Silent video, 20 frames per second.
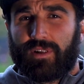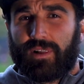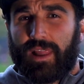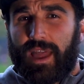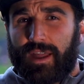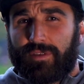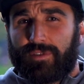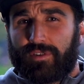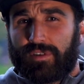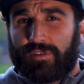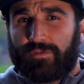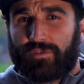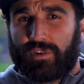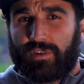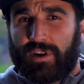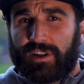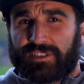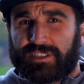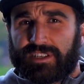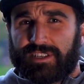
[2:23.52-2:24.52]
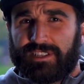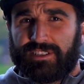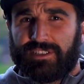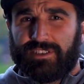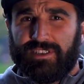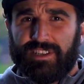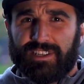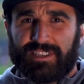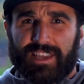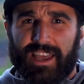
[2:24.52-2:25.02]
your length of your freeride skis,
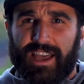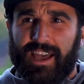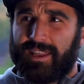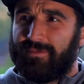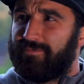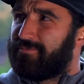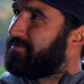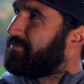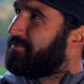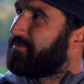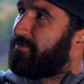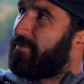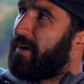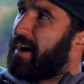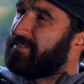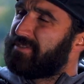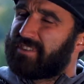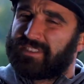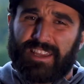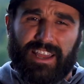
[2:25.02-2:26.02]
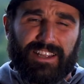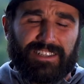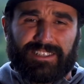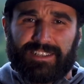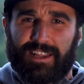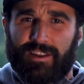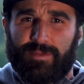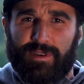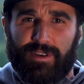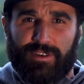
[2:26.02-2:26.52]
you need to add 5 to 10
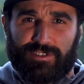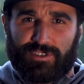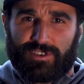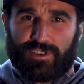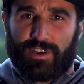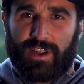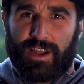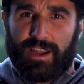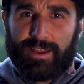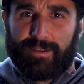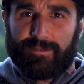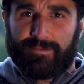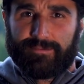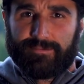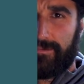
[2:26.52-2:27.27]
centimeters to your height.